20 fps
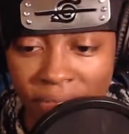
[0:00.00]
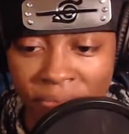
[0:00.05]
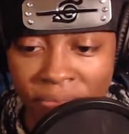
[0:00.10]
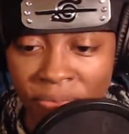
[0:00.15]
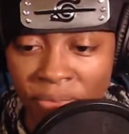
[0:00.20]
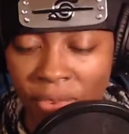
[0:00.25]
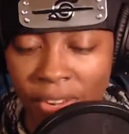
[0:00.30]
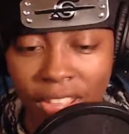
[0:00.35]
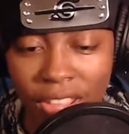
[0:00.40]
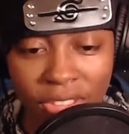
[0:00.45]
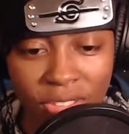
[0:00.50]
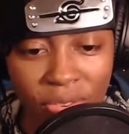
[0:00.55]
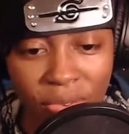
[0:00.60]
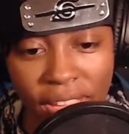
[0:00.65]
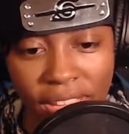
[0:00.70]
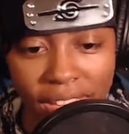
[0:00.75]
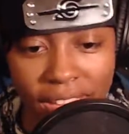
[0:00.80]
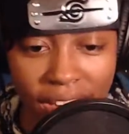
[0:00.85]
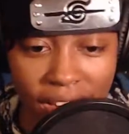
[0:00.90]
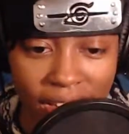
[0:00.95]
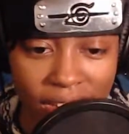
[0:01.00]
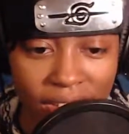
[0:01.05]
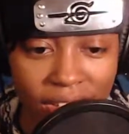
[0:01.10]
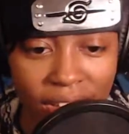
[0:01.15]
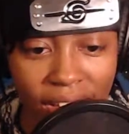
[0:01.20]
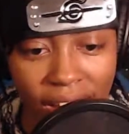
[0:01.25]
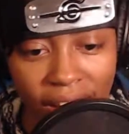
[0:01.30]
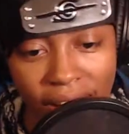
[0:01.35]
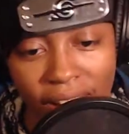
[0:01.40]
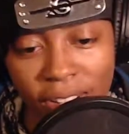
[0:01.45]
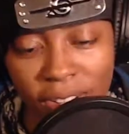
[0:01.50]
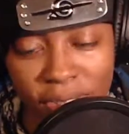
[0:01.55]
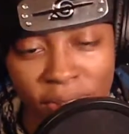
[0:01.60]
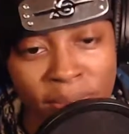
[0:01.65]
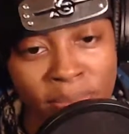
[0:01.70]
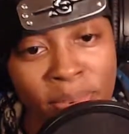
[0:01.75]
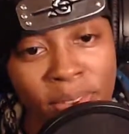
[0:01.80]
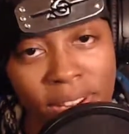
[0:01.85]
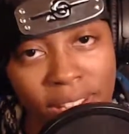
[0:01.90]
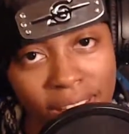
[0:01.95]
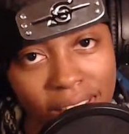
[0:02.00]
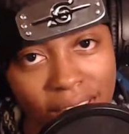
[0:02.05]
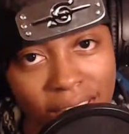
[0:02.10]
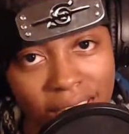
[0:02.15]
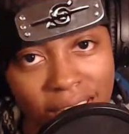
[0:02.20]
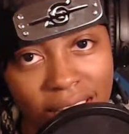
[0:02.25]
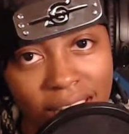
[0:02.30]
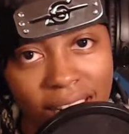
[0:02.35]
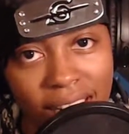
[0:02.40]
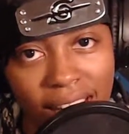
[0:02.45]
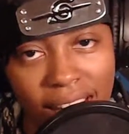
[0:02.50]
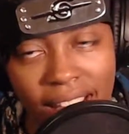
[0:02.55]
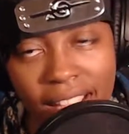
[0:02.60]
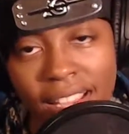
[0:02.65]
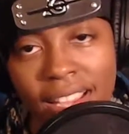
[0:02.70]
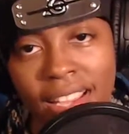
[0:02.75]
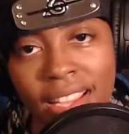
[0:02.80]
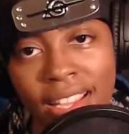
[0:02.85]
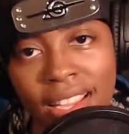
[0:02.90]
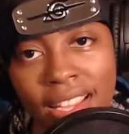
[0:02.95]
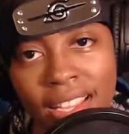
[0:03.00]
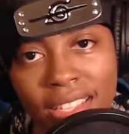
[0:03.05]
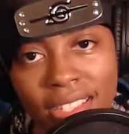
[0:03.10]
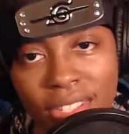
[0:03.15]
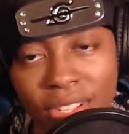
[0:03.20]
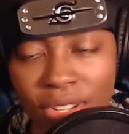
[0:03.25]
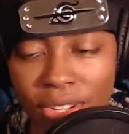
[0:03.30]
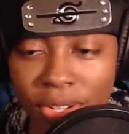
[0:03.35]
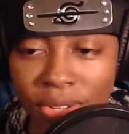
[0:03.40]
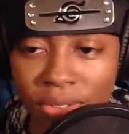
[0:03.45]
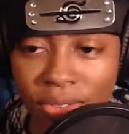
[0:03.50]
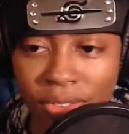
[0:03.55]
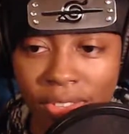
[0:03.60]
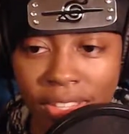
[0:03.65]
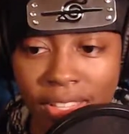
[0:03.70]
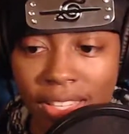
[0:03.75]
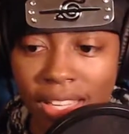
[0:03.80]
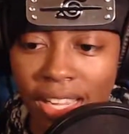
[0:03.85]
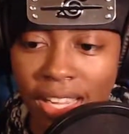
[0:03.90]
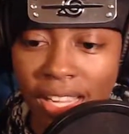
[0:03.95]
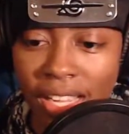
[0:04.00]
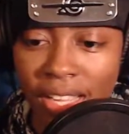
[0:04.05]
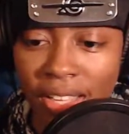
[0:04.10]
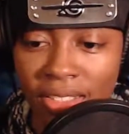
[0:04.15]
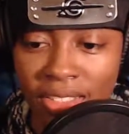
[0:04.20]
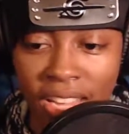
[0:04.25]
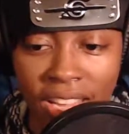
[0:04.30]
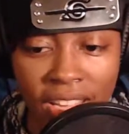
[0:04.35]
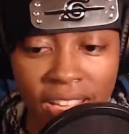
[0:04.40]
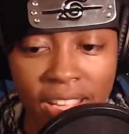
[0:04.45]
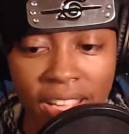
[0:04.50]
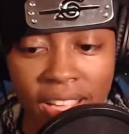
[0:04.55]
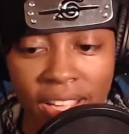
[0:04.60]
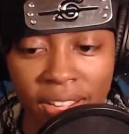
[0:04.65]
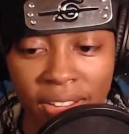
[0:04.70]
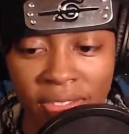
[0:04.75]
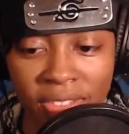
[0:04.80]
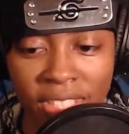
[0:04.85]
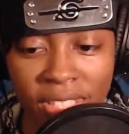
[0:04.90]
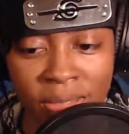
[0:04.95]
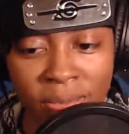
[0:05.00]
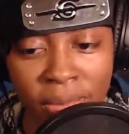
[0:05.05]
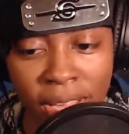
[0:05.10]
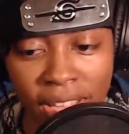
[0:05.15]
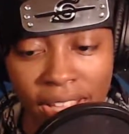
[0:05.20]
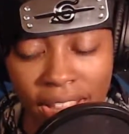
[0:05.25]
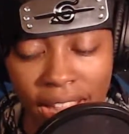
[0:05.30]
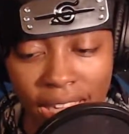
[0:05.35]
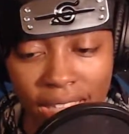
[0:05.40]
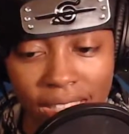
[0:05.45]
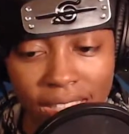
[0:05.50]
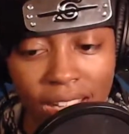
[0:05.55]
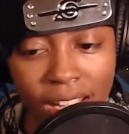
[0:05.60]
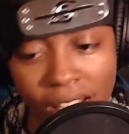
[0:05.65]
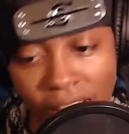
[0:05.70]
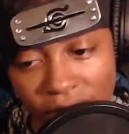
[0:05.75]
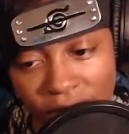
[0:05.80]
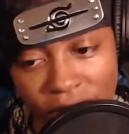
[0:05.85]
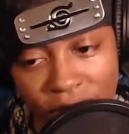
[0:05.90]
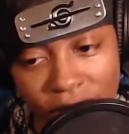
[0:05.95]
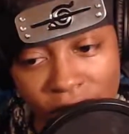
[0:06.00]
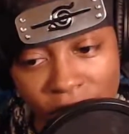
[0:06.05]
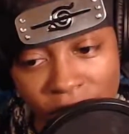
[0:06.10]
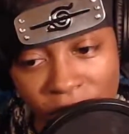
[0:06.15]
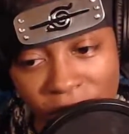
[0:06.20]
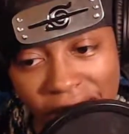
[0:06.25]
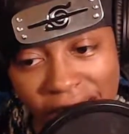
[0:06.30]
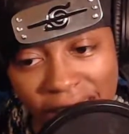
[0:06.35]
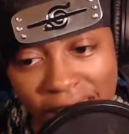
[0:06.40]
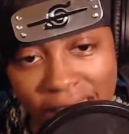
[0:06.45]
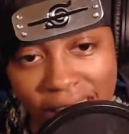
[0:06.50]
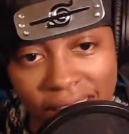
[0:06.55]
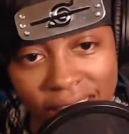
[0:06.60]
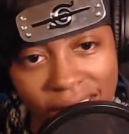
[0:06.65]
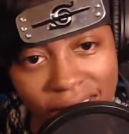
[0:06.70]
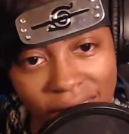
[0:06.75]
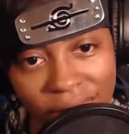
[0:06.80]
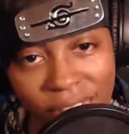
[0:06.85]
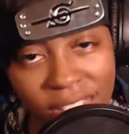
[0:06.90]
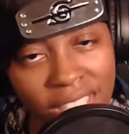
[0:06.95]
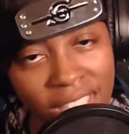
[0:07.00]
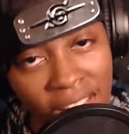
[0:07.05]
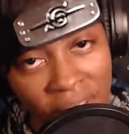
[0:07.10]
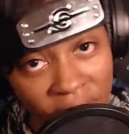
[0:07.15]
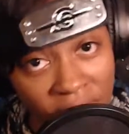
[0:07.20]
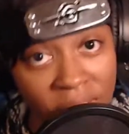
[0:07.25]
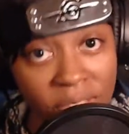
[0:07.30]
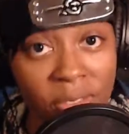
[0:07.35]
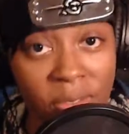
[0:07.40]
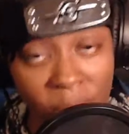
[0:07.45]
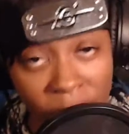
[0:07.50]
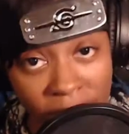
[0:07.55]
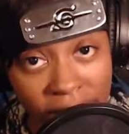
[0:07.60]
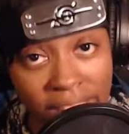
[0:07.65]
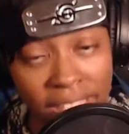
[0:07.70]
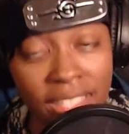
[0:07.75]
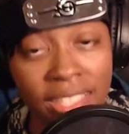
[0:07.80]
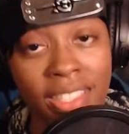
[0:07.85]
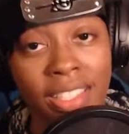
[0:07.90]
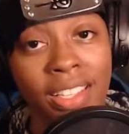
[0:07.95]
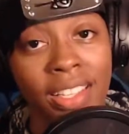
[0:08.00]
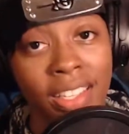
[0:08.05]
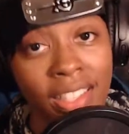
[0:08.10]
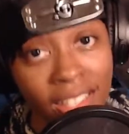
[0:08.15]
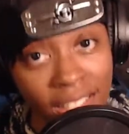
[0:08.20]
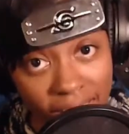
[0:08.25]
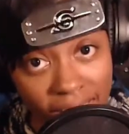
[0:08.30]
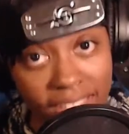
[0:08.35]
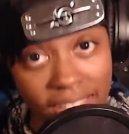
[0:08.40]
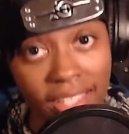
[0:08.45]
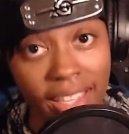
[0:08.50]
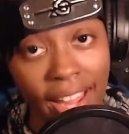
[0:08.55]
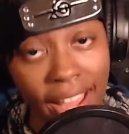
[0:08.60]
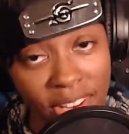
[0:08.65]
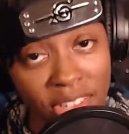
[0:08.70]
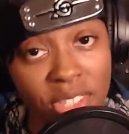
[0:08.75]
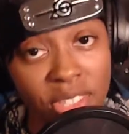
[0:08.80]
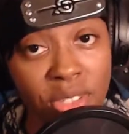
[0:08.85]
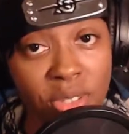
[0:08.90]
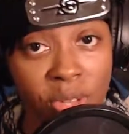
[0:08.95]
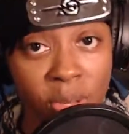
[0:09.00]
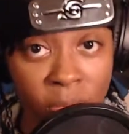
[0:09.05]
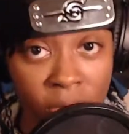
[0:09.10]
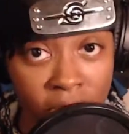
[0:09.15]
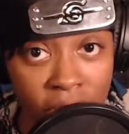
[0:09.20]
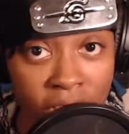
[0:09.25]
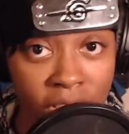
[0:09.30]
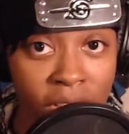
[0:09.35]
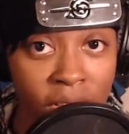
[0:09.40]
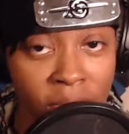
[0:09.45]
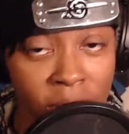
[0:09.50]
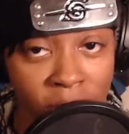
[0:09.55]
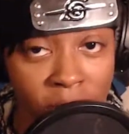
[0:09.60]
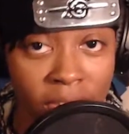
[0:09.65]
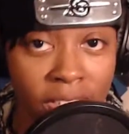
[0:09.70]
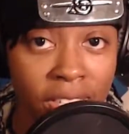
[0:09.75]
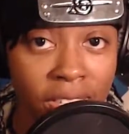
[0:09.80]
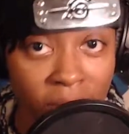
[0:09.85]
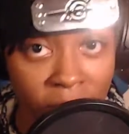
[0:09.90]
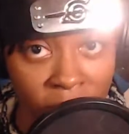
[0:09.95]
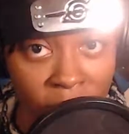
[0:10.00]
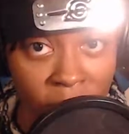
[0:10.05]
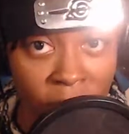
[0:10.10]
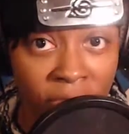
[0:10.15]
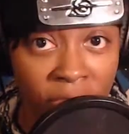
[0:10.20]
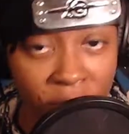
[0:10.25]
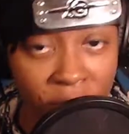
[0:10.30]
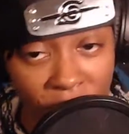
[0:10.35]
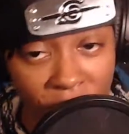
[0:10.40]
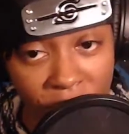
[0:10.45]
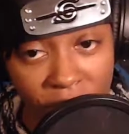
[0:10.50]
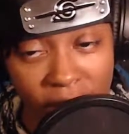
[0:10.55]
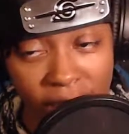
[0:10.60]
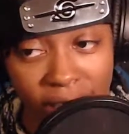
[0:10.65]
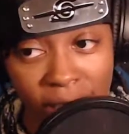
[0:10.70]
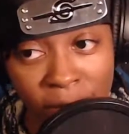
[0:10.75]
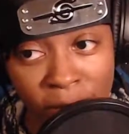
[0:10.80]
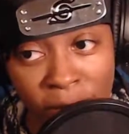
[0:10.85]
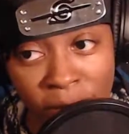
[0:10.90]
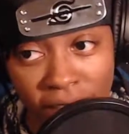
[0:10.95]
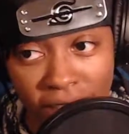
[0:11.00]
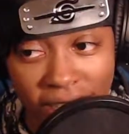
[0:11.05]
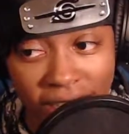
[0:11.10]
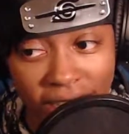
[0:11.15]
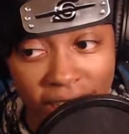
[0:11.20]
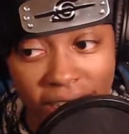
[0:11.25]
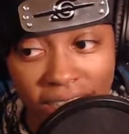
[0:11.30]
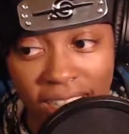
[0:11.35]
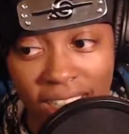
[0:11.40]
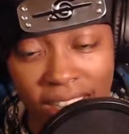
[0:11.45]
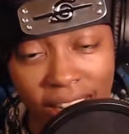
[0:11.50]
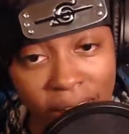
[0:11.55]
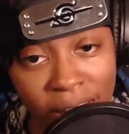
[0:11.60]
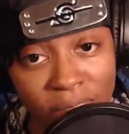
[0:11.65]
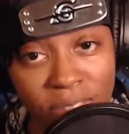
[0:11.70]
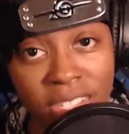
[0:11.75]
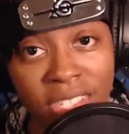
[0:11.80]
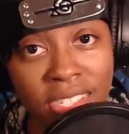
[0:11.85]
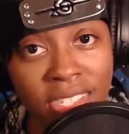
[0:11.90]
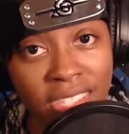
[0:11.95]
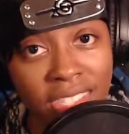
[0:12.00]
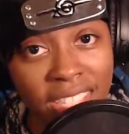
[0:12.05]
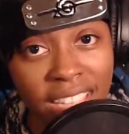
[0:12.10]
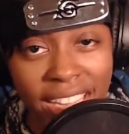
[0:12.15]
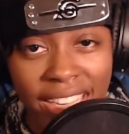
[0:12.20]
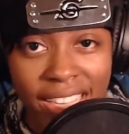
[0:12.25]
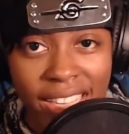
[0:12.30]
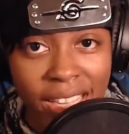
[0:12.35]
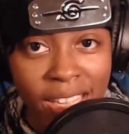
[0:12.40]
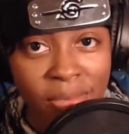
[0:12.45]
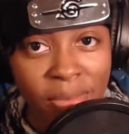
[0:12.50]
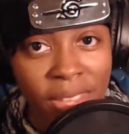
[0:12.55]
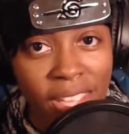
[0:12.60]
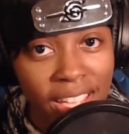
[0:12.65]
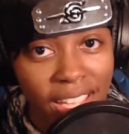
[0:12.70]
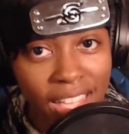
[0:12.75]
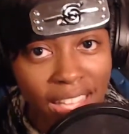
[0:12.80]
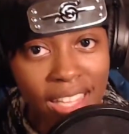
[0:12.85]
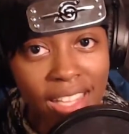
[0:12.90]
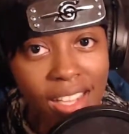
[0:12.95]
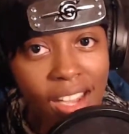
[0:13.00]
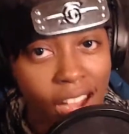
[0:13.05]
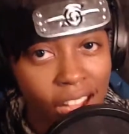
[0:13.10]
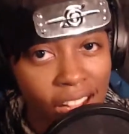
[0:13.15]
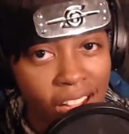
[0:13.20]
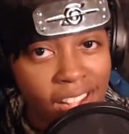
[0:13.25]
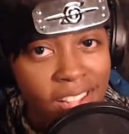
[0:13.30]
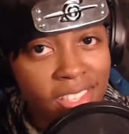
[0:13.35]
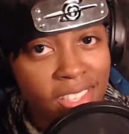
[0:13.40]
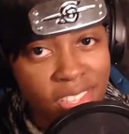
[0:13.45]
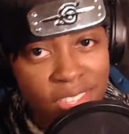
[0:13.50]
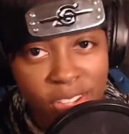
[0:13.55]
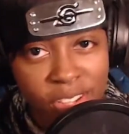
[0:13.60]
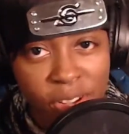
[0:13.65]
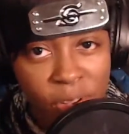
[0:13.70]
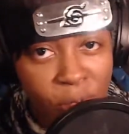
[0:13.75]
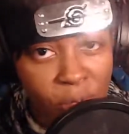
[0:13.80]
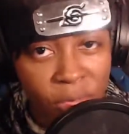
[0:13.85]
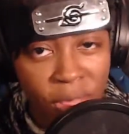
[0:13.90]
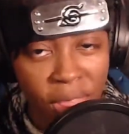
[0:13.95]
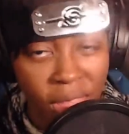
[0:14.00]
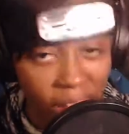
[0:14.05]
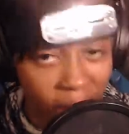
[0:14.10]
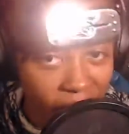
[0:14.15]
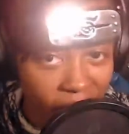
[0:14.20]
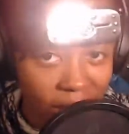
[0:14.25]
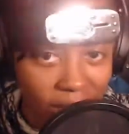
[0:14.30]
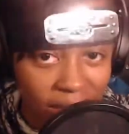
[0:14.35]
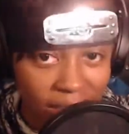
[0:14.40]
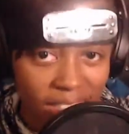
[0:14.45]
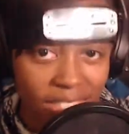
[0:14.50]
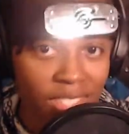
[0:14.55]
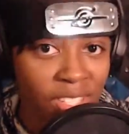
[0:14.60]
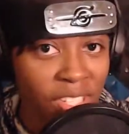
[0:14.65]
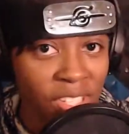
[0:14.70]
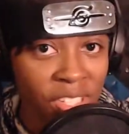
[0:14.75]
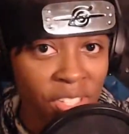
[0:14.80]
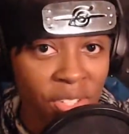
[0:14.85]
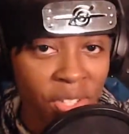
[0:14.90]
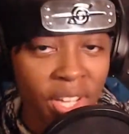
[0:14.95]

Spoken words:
Link's Awakening and also putting it on Sunday. So thinking of just making that the console weekend, which even with the live stream achievement with a PlayStation, that will still technically be a console thing. So